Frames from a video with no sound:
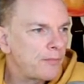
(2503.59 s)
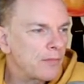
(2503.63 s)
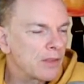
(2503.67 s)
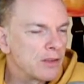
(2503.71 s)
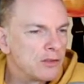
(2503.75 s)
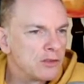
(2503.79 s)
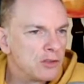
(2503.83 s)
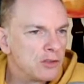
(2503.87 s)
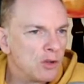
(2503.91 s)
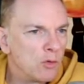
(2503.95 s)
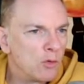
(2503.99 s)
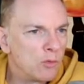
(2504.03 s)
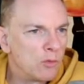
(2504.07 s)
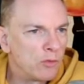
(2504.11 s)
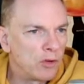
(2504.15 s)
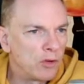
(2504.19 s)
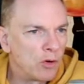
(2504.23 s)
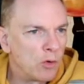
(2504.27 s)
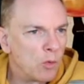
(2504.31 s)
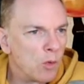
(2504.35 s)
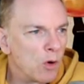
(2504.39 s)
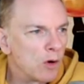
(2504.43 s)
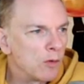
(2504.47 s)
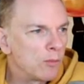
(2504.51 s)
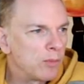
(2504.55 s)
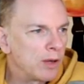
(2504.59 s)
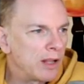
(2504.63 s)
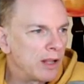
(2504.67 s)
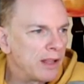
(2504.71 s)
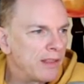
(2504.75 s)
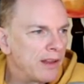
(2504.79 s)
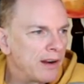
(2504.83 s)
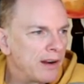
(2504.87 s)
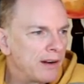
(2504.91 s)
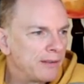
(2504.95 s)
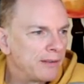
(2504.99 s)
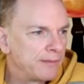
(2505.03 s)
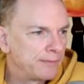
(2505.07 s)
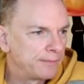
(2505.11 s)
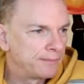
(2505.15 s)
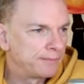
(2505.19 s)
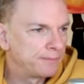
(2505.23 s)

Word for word: There's no, no wordplay there.